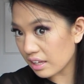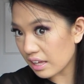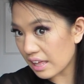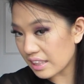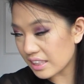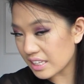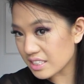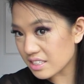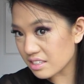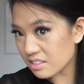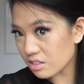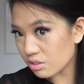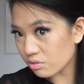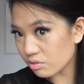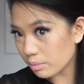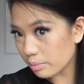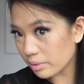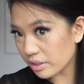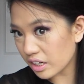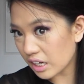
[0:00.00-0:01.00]
And this is the
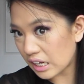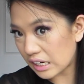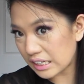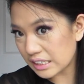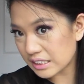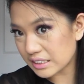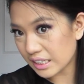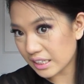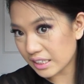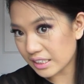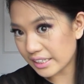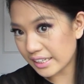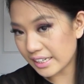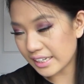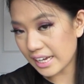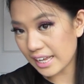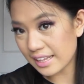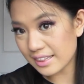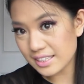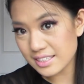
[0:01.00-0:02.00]
ribbon curling
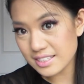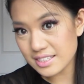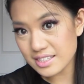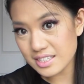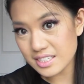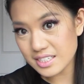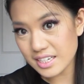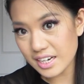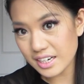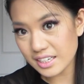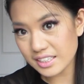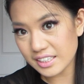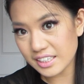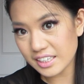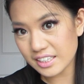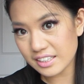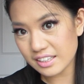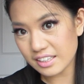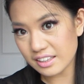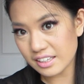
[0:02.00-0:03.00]
technique, and this is the
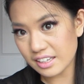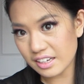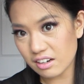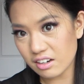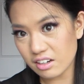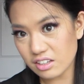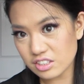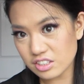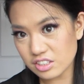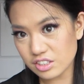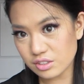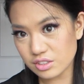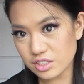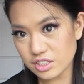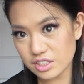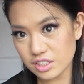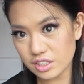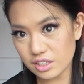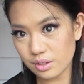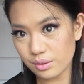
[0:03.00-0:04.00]
technique that they ask you
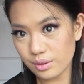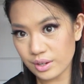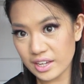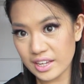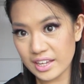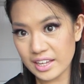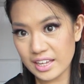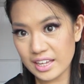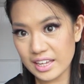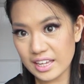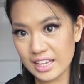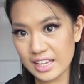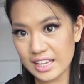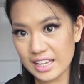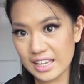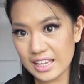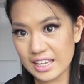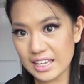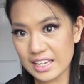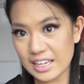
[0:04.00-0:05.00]
to do
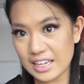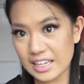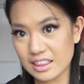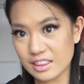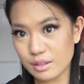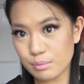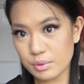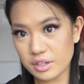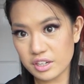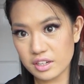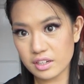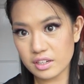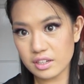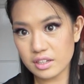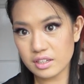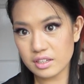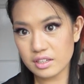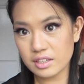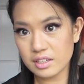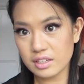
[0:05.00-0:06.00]
in the book.
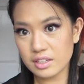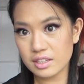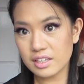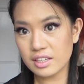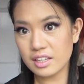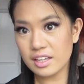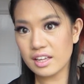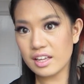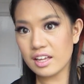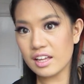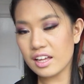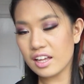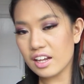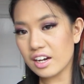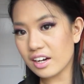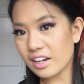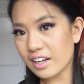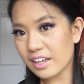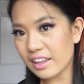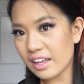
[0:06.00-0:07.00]

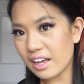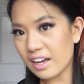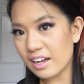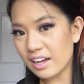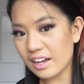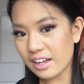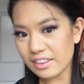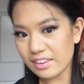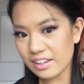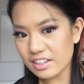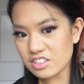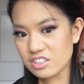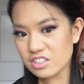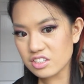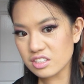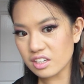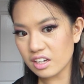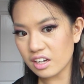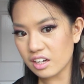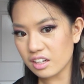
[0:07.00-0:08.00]
Look at that, and that's
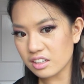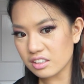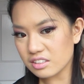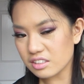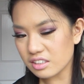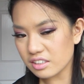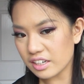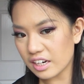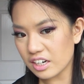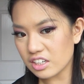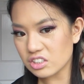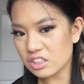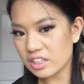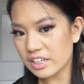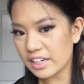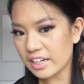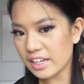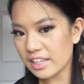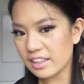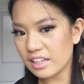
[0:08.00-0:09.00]
just curled
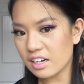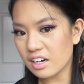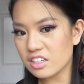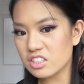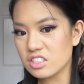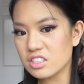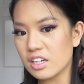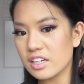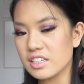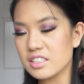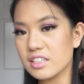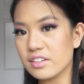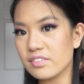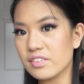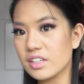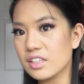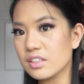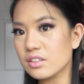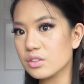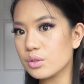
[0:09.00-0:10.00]
naturally, and then I just like to
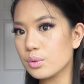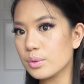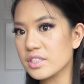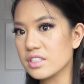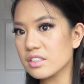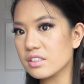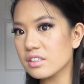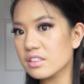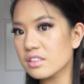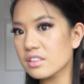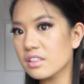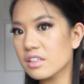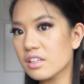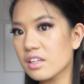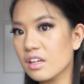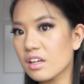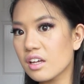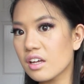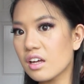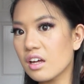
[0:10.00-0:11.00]
give it a little twizzle.
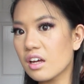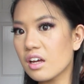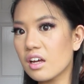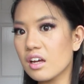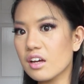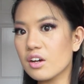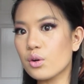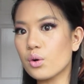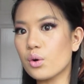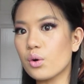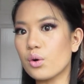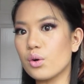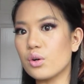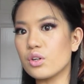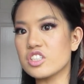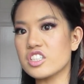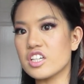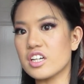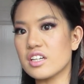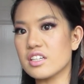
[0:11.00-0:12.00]

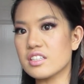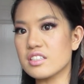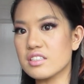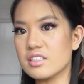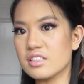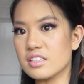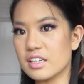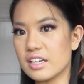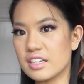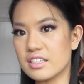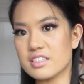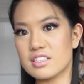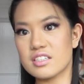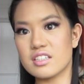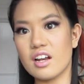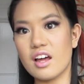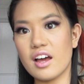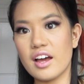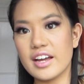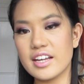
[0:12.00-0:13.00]
Gorgeous. It
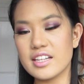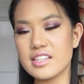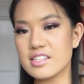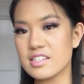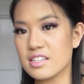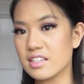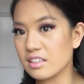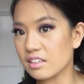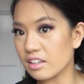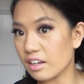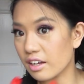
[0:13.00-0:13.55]
slides,